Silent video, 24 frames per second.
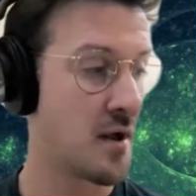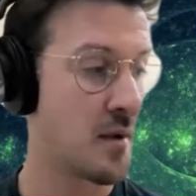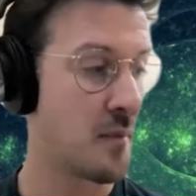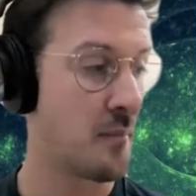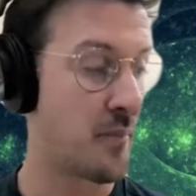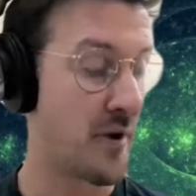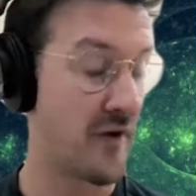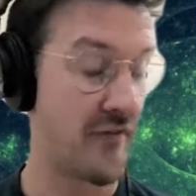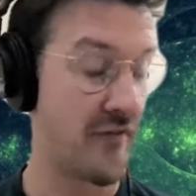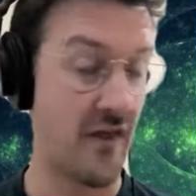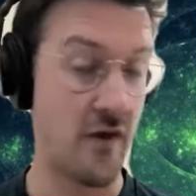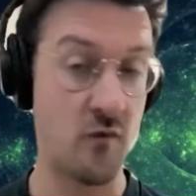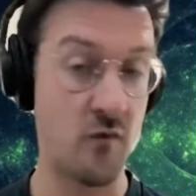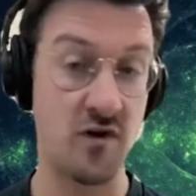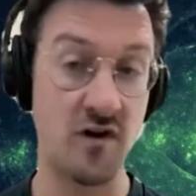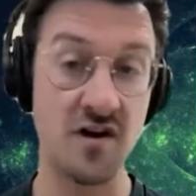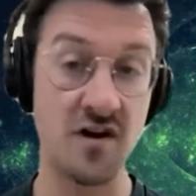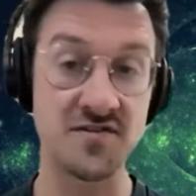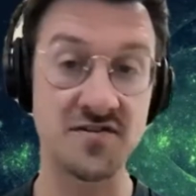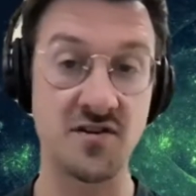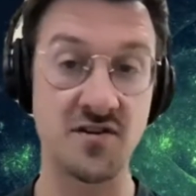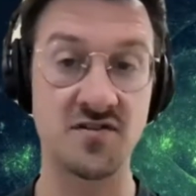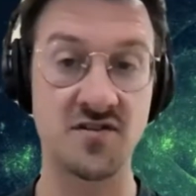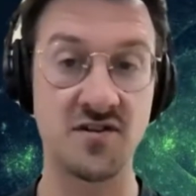But then we're
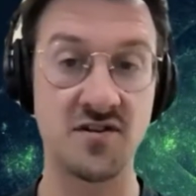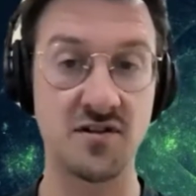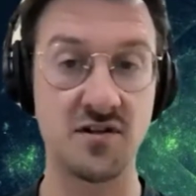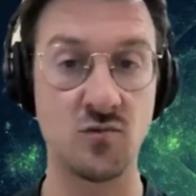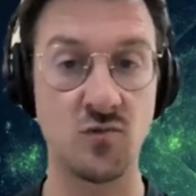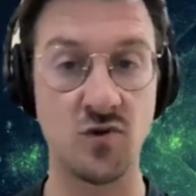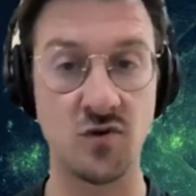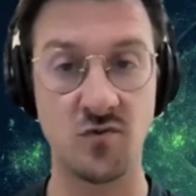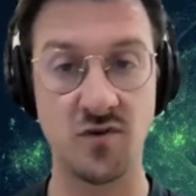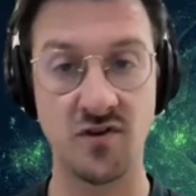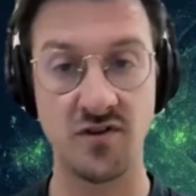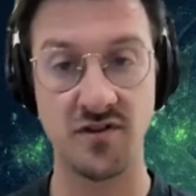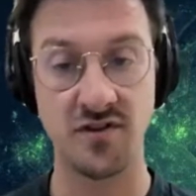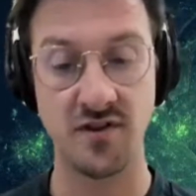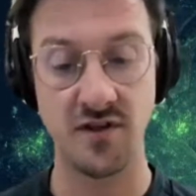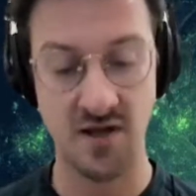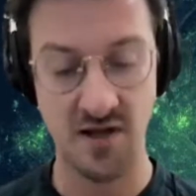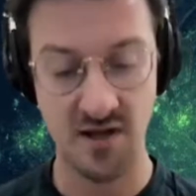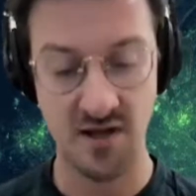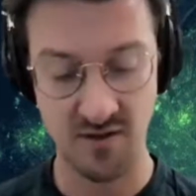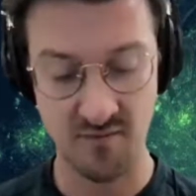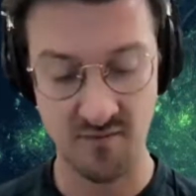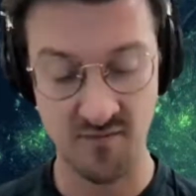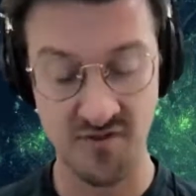also starting to work with
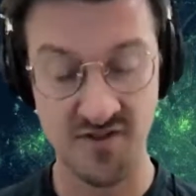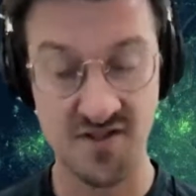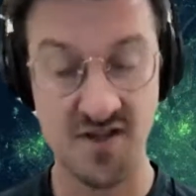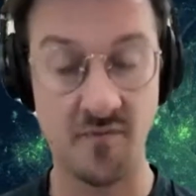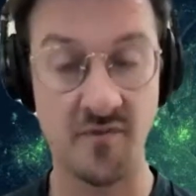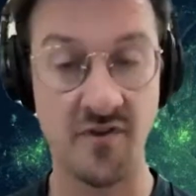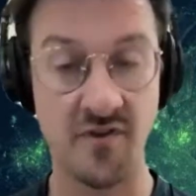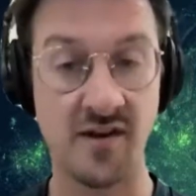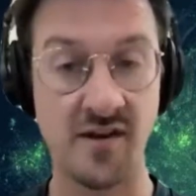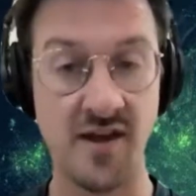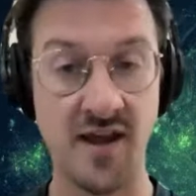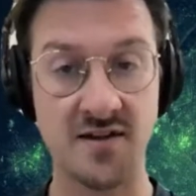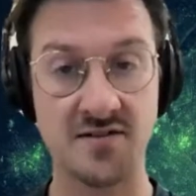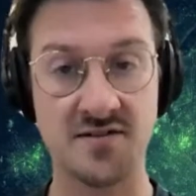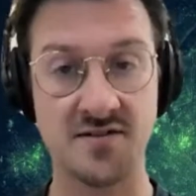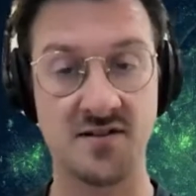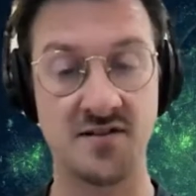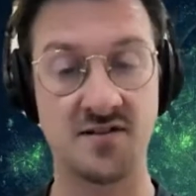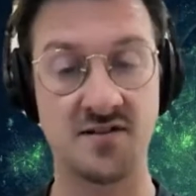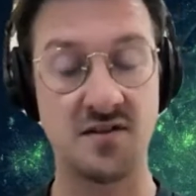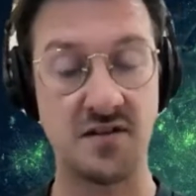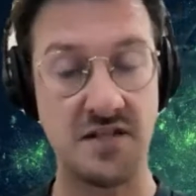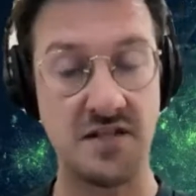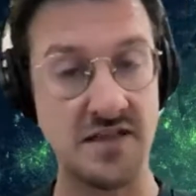some of the
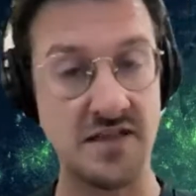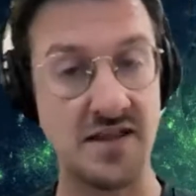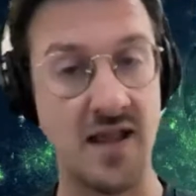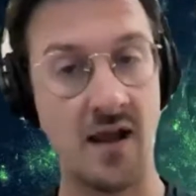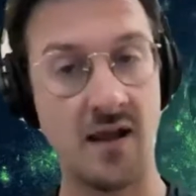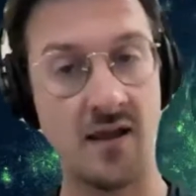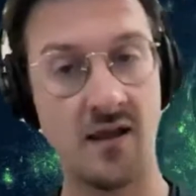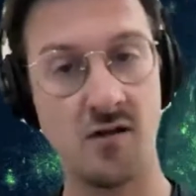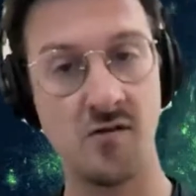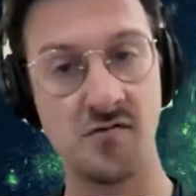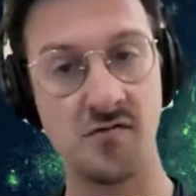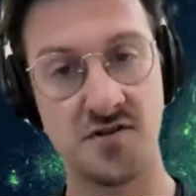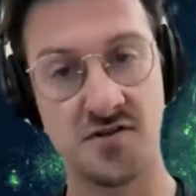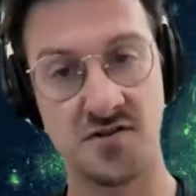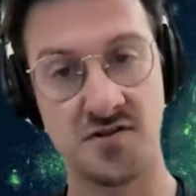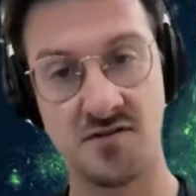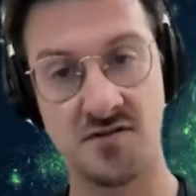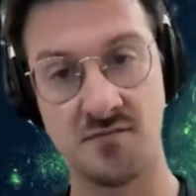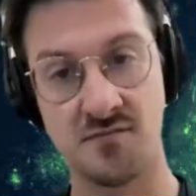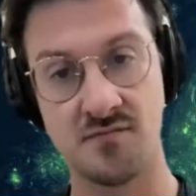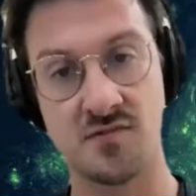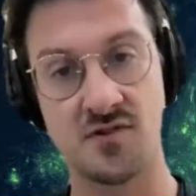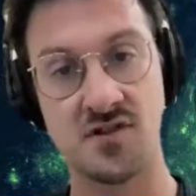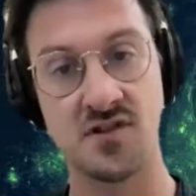dexes in that
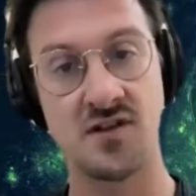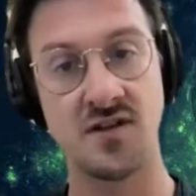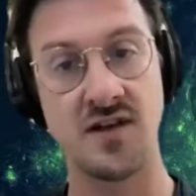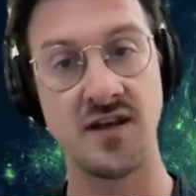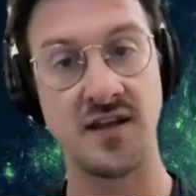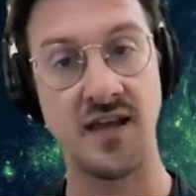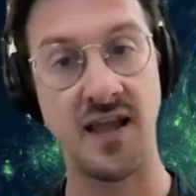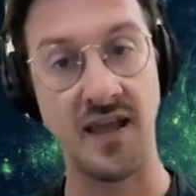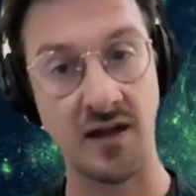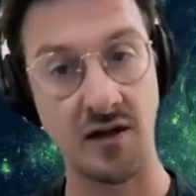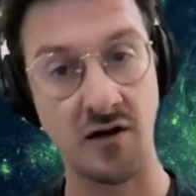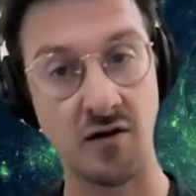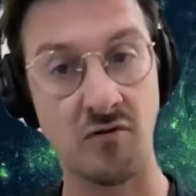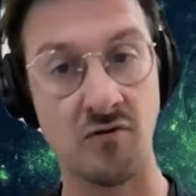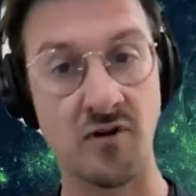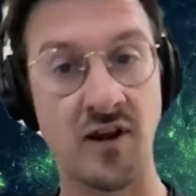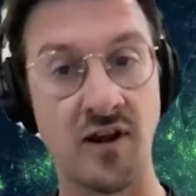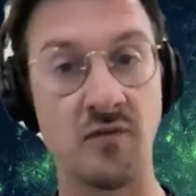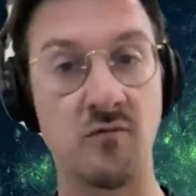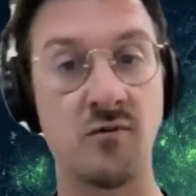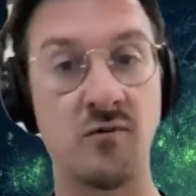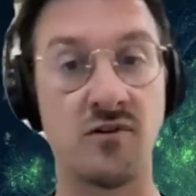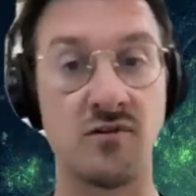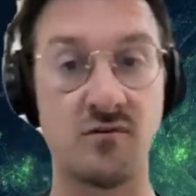ecosystem to like
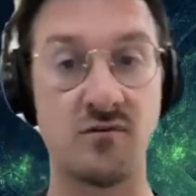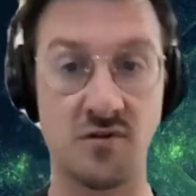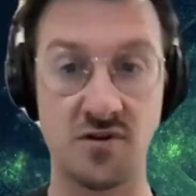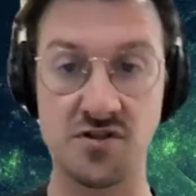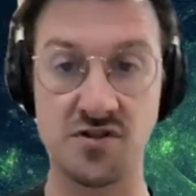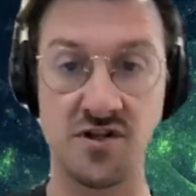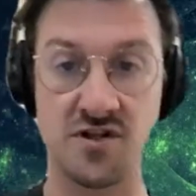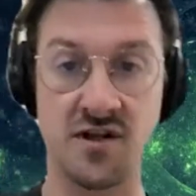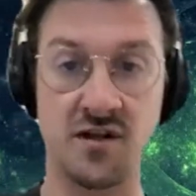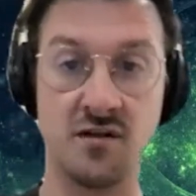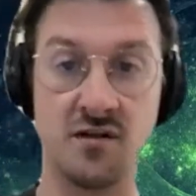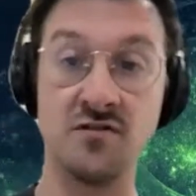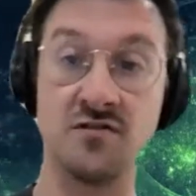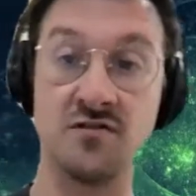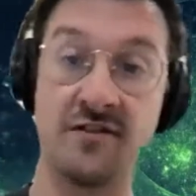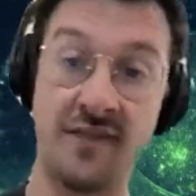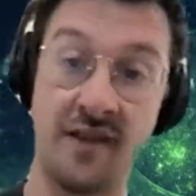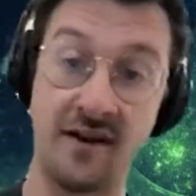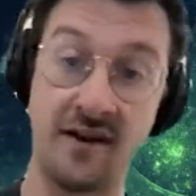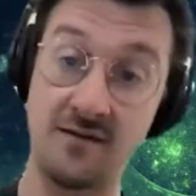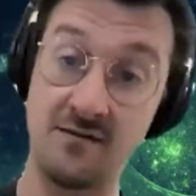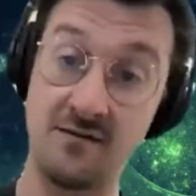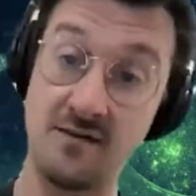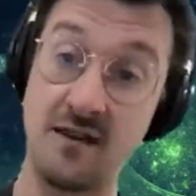integrate with Thorchain using
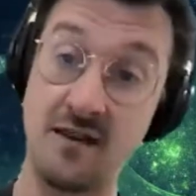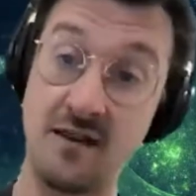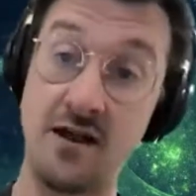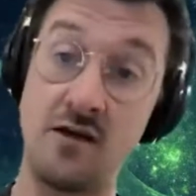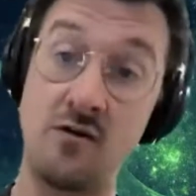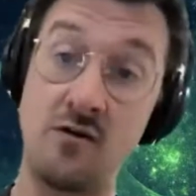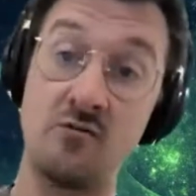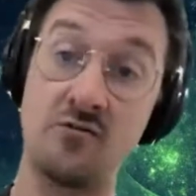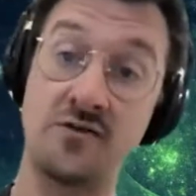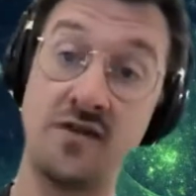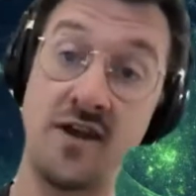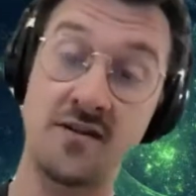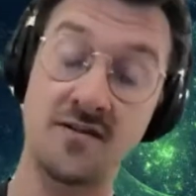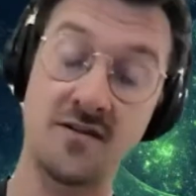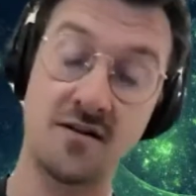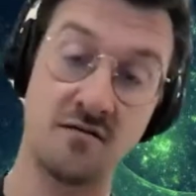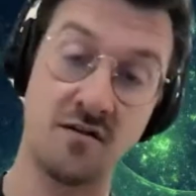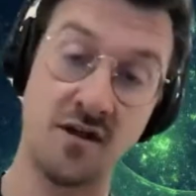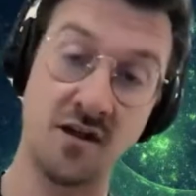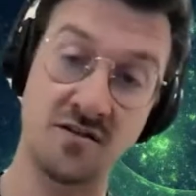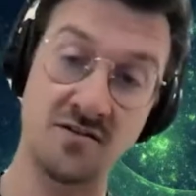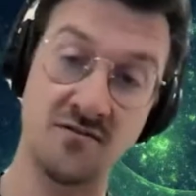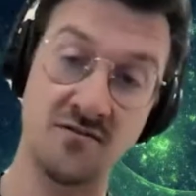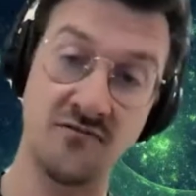that whole dex
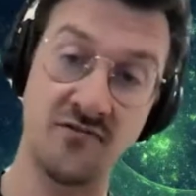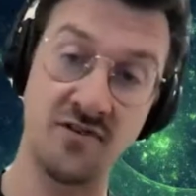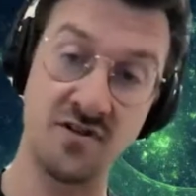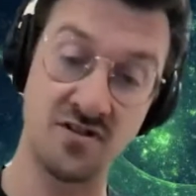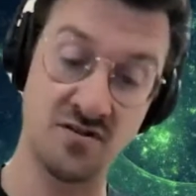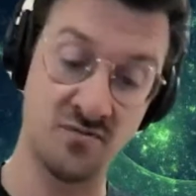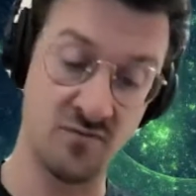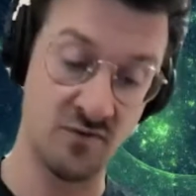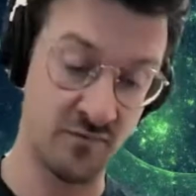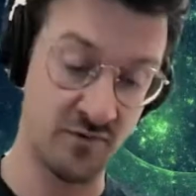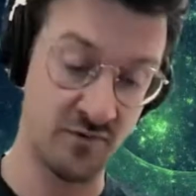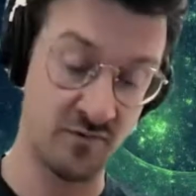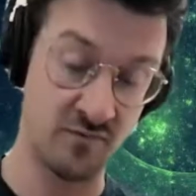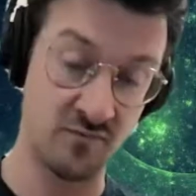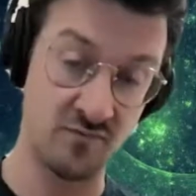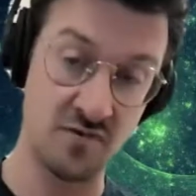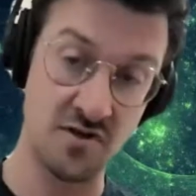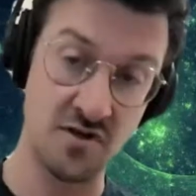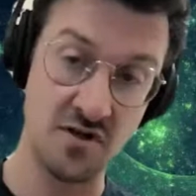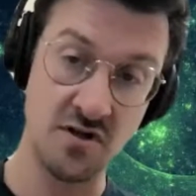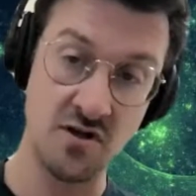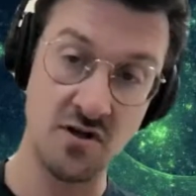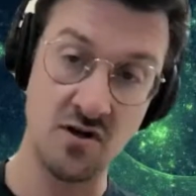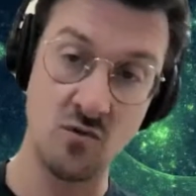aggregation feature we've been
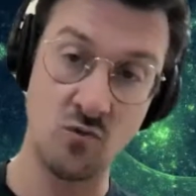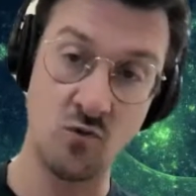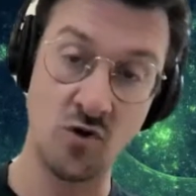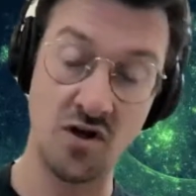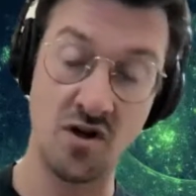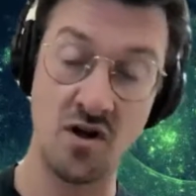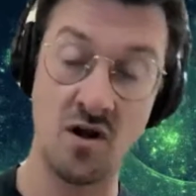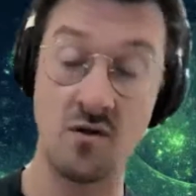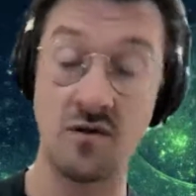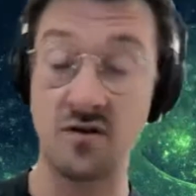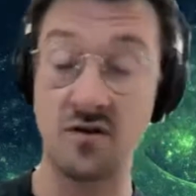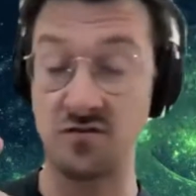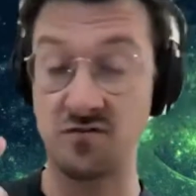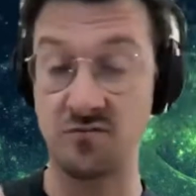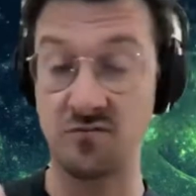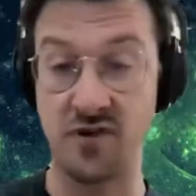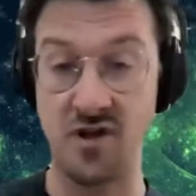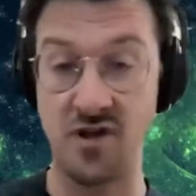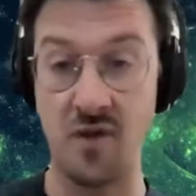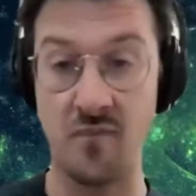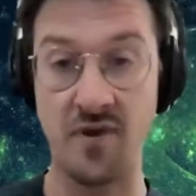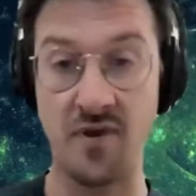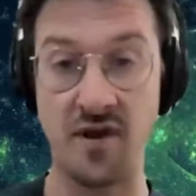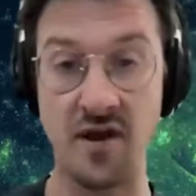working on, that will be
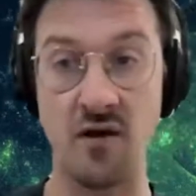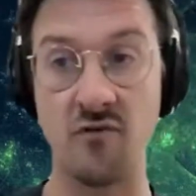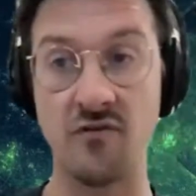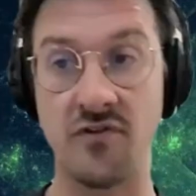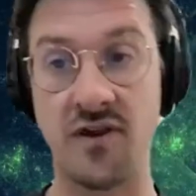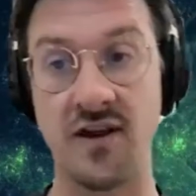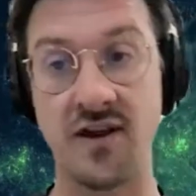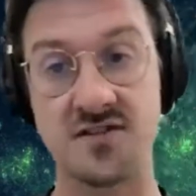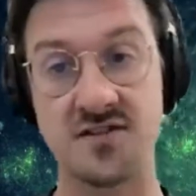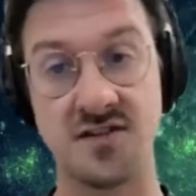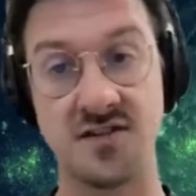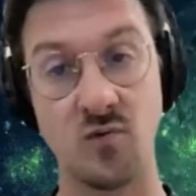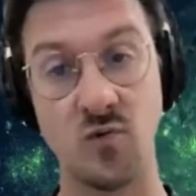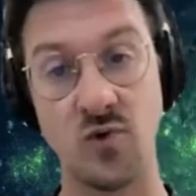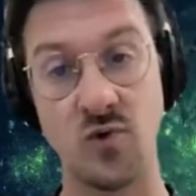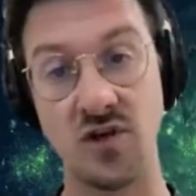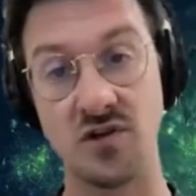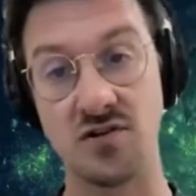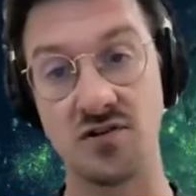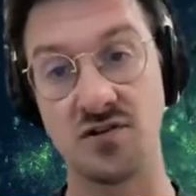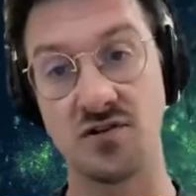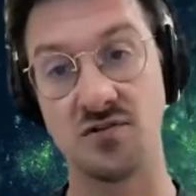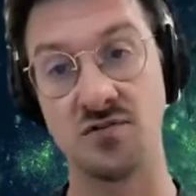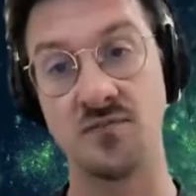coming out in the next like
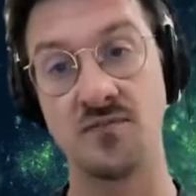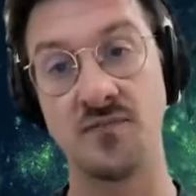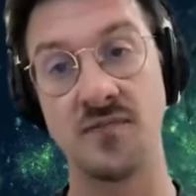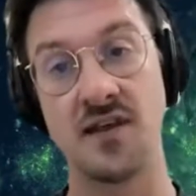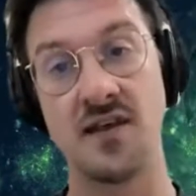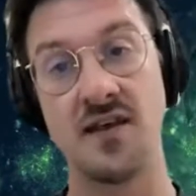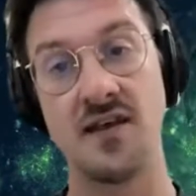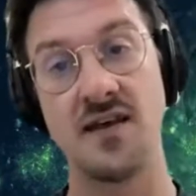week or two.